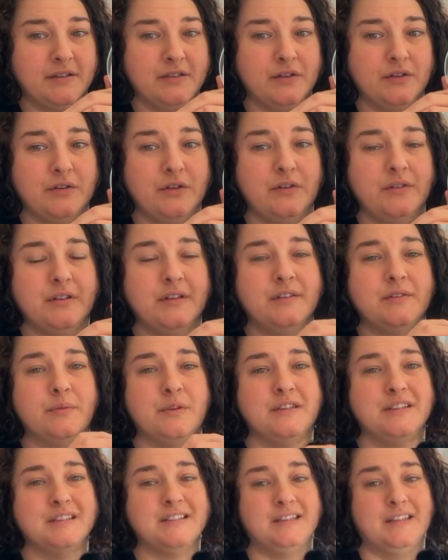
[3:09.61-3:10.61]
To do this, we
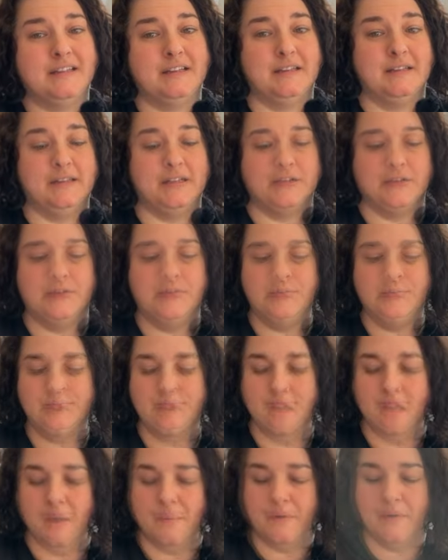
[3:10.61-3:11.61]
just need a nickel
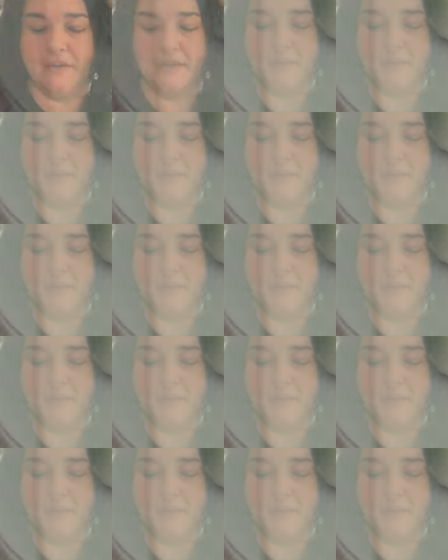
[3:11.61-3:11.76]
and we're going